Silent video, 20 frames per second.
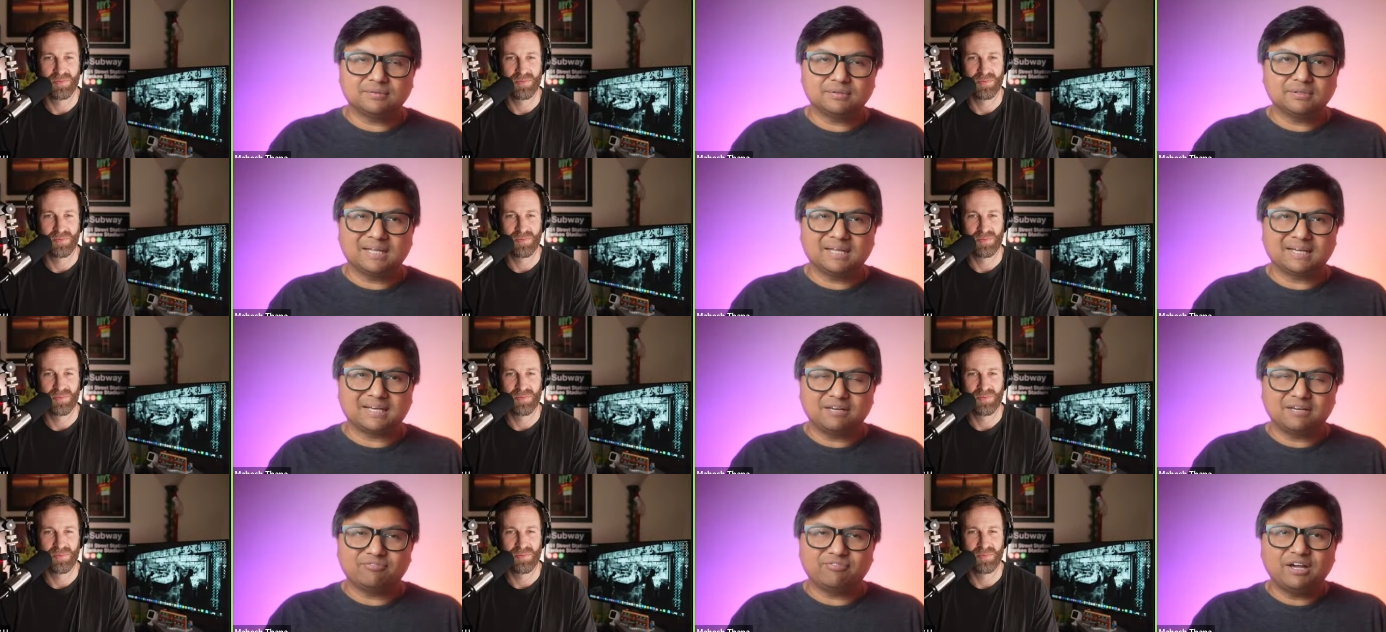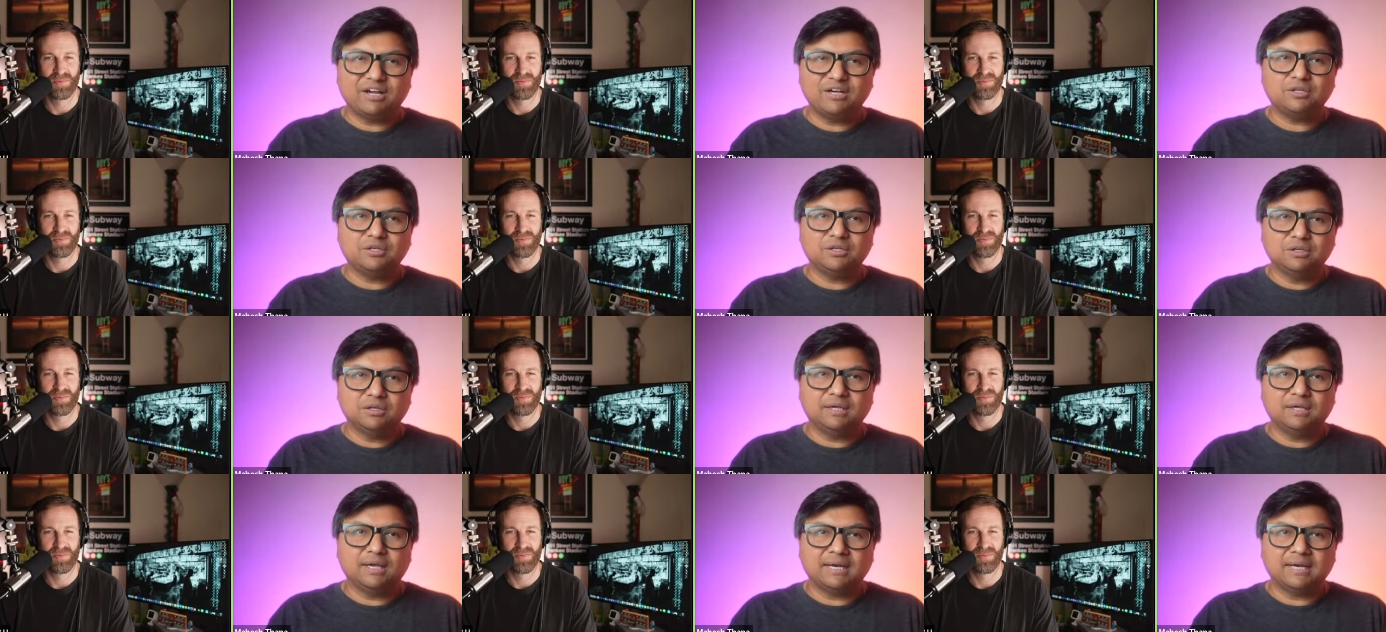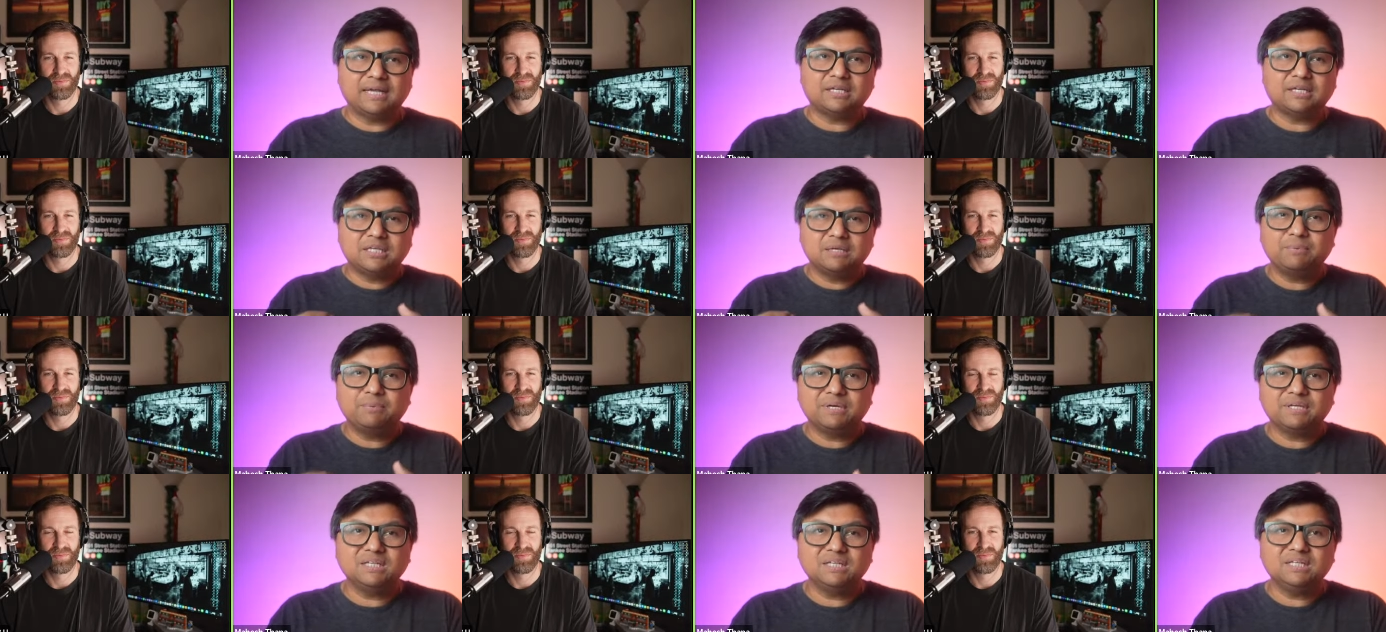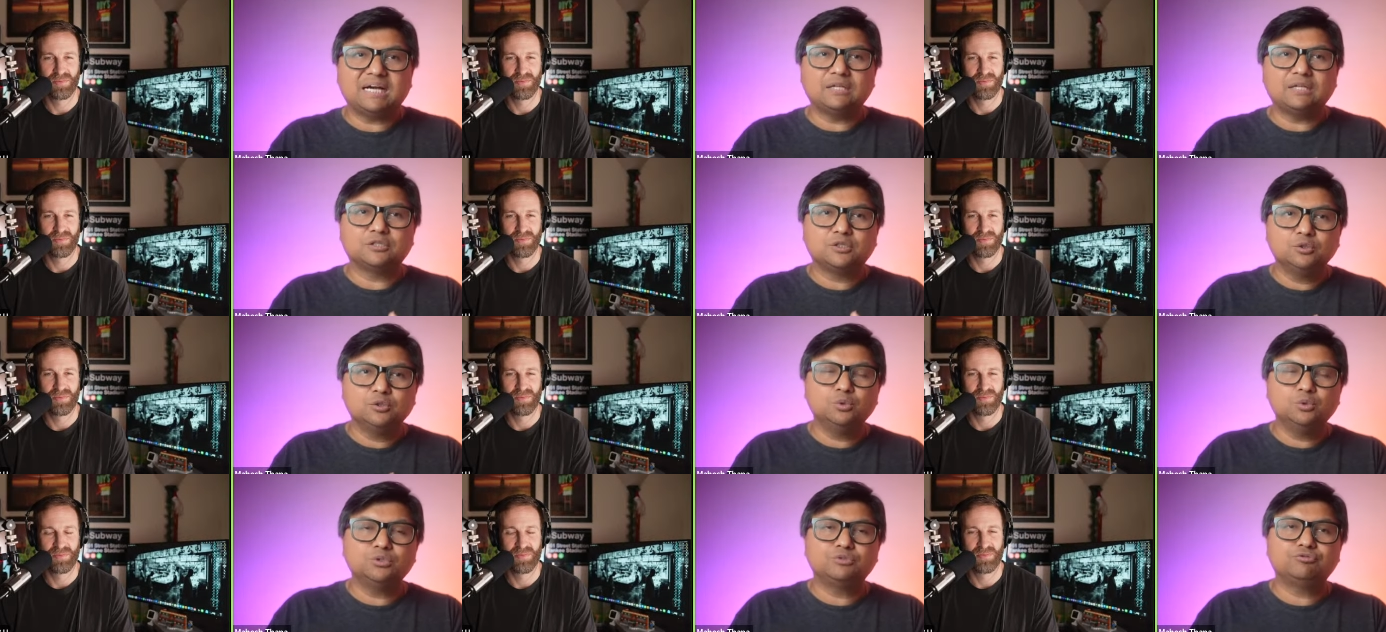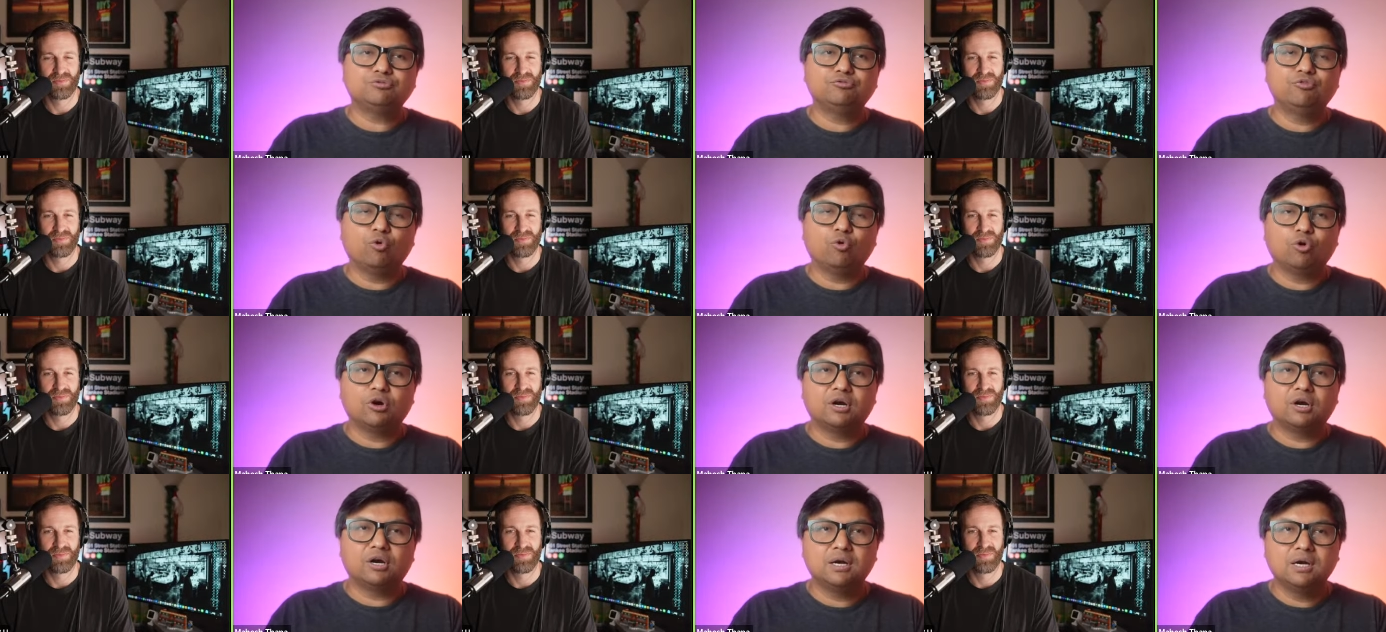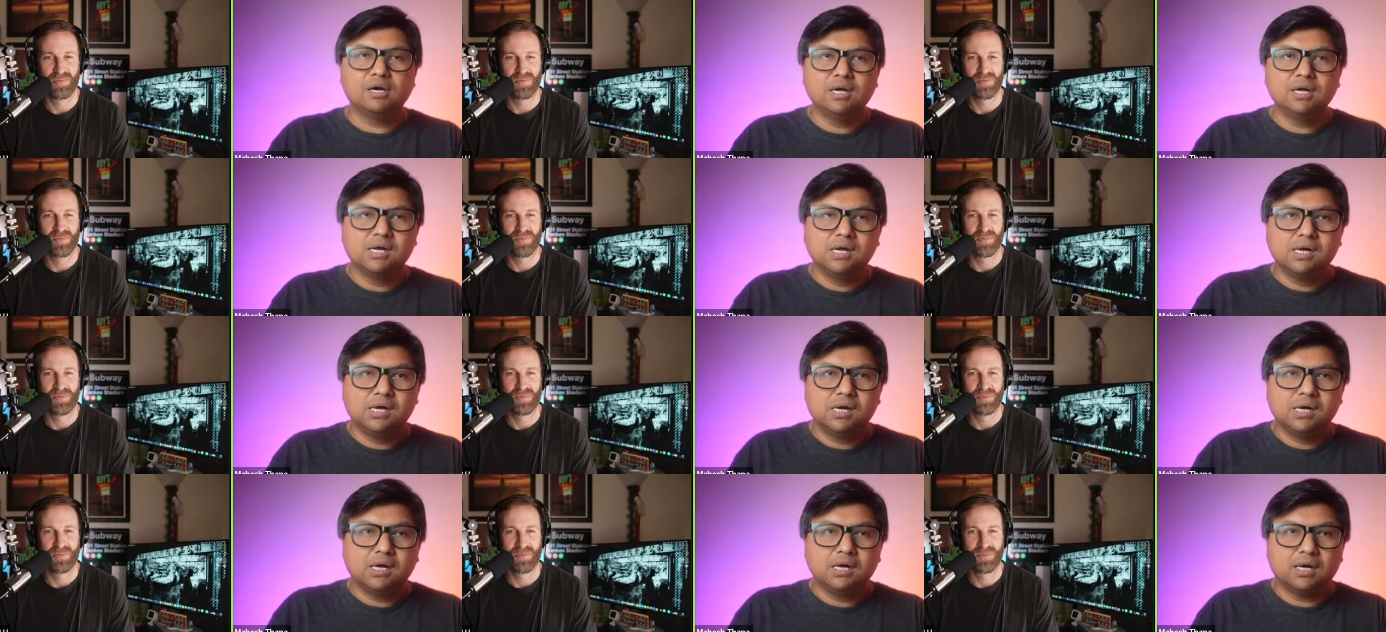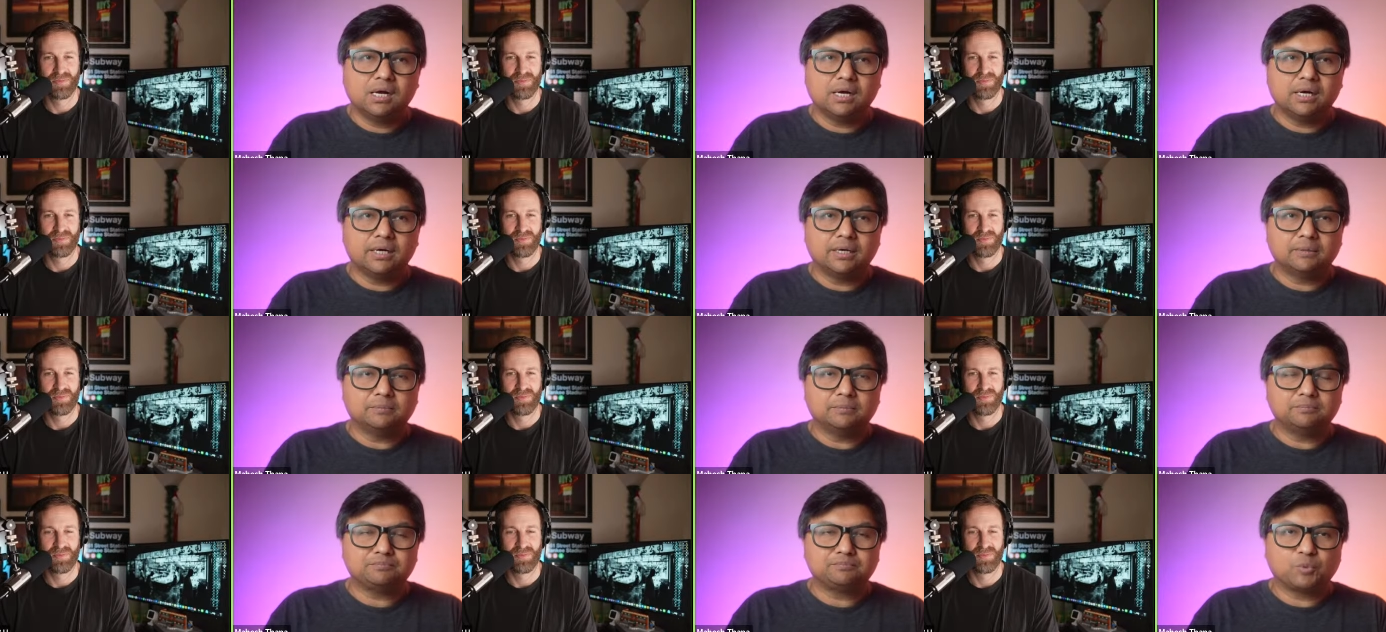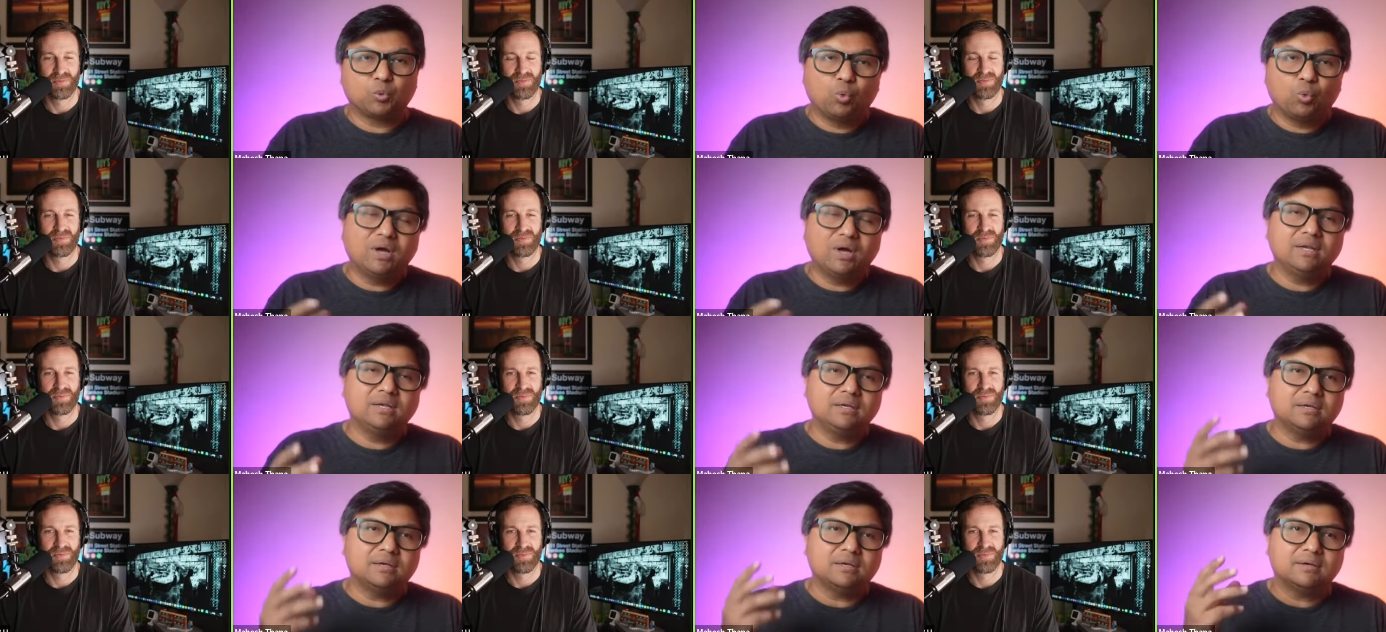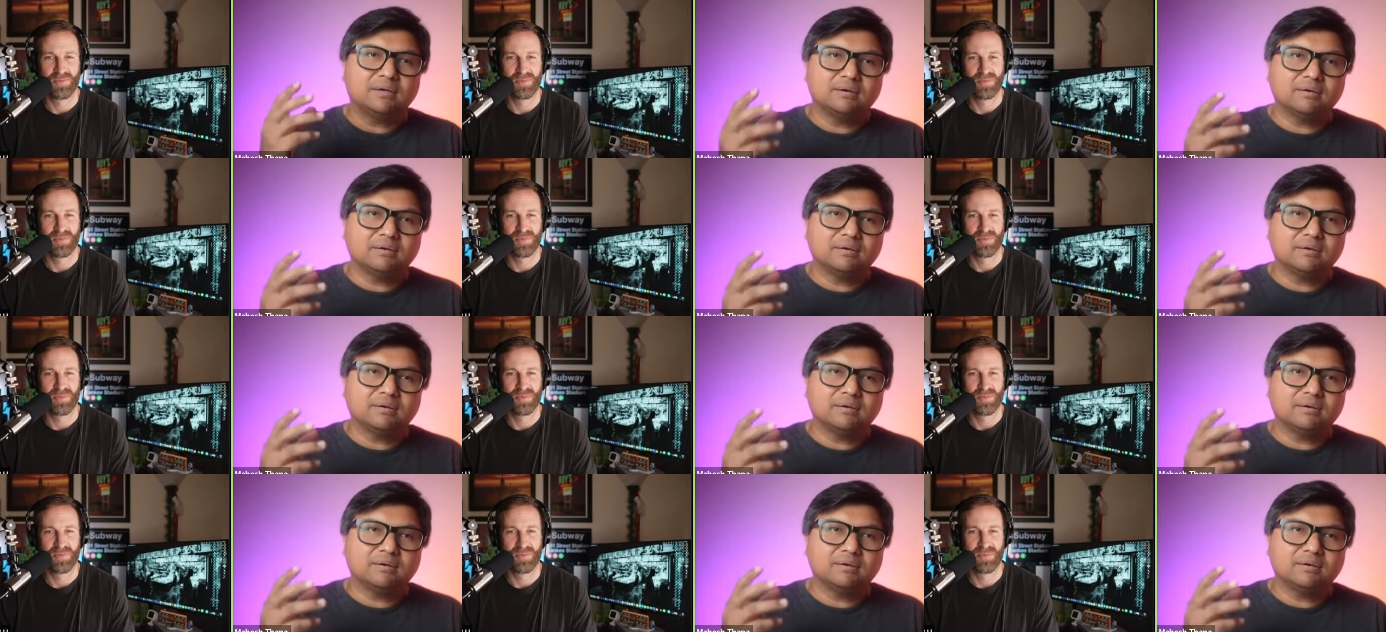Speaker 1: like if I and I typically I'll do it for uh, one